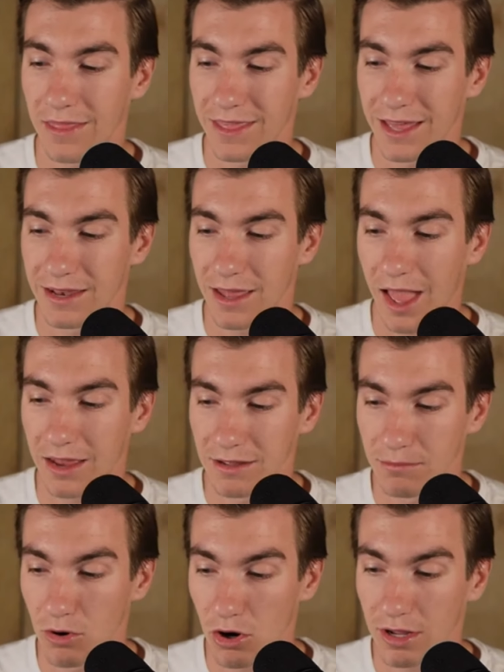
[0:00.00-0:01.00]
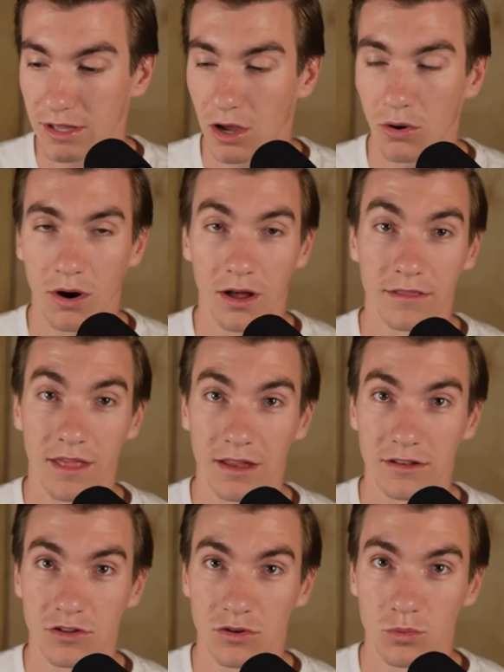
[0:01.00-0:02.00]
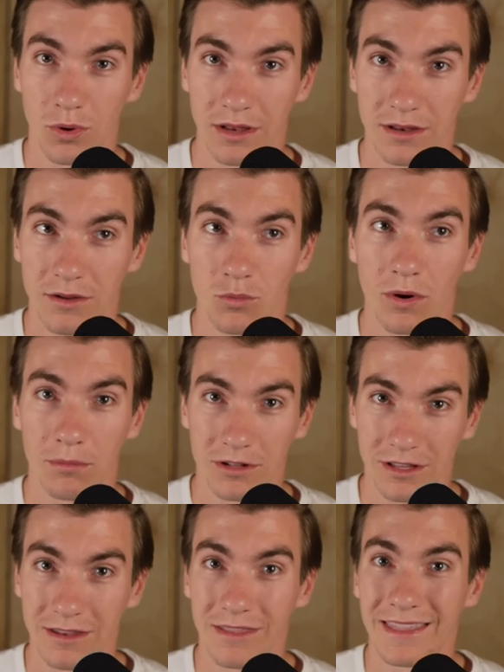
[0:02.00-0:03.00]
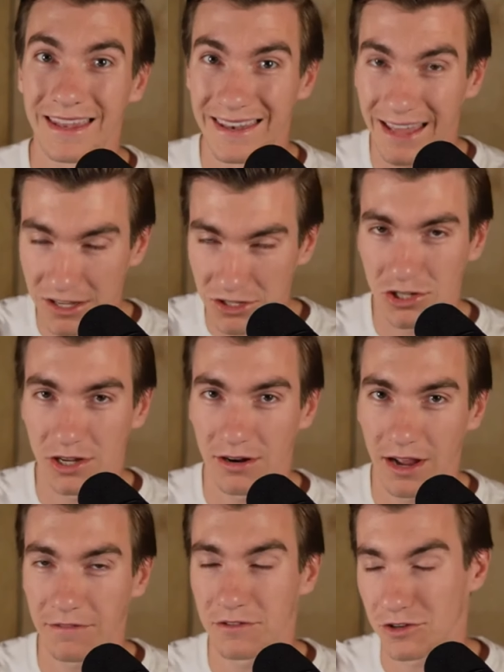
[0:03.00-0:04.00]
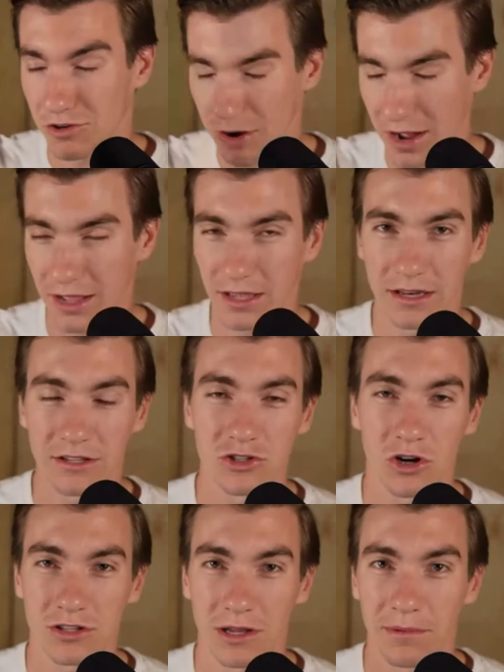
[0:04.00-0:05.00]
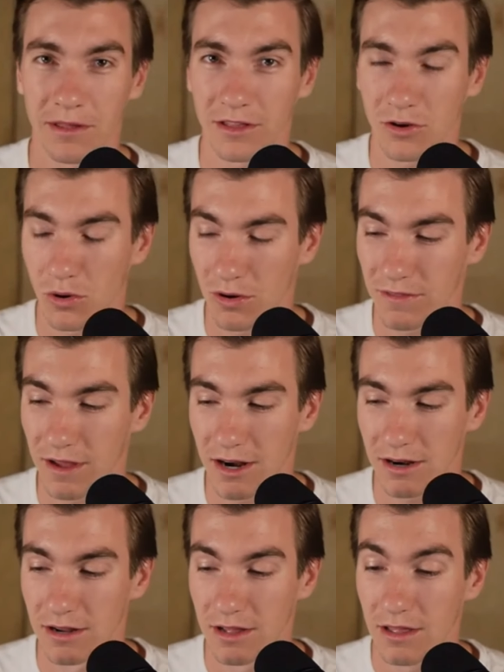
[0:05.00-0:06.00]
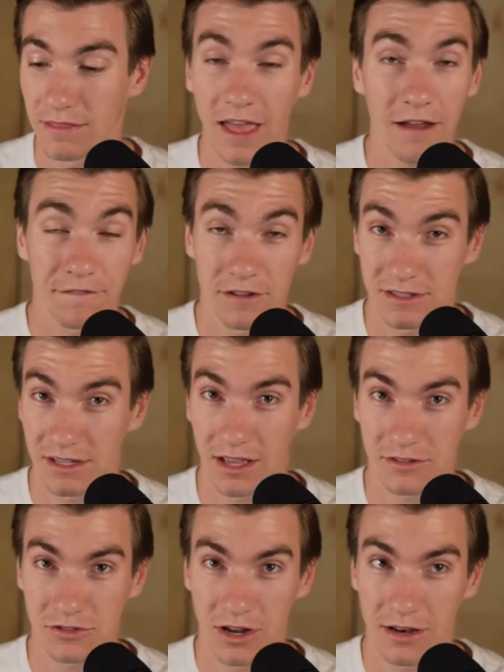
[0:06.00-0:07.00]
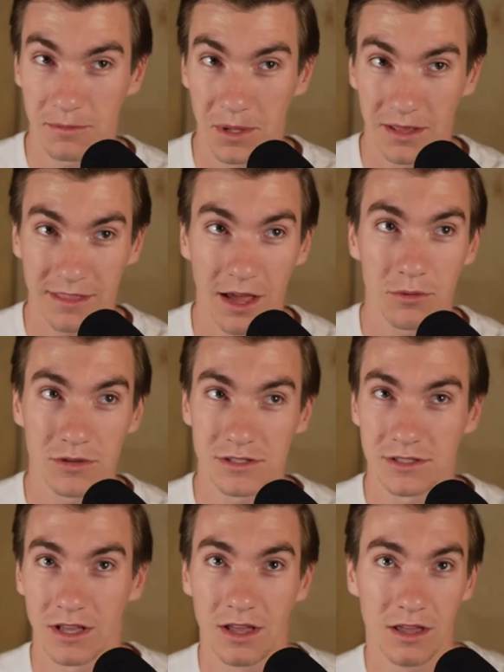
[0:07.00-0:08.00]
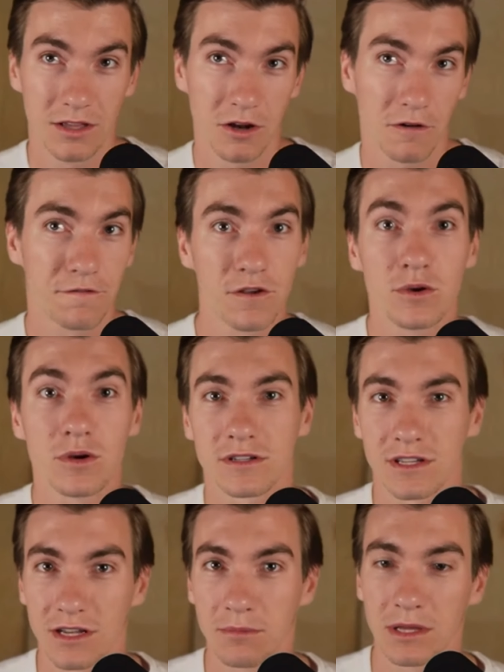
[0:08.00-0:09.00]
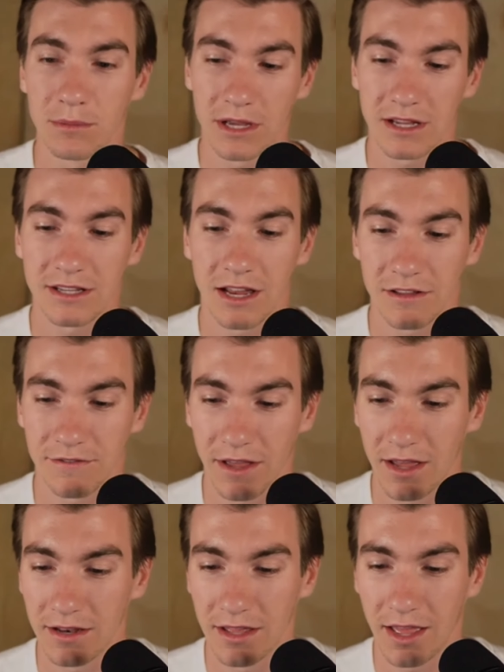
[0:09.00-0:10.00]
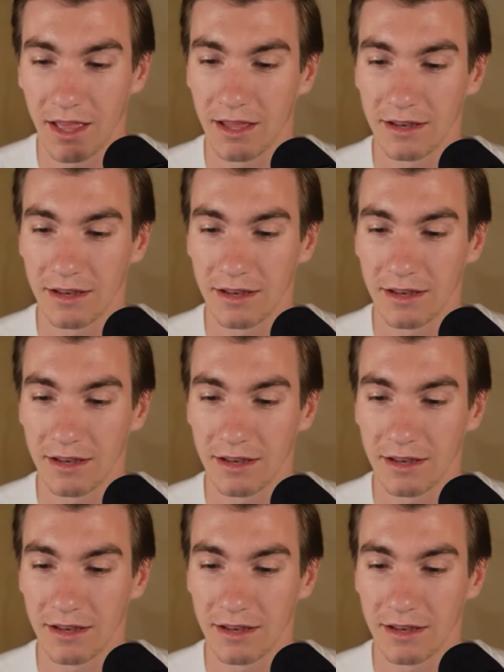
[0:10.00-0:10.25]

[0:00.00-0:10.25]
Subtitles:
And then Andy Murray go on then to win Wimbledon the next year after crying, getting choked up on the court there. That feels like yesterday to me. That was, you know, a few years into me being a tennis fan.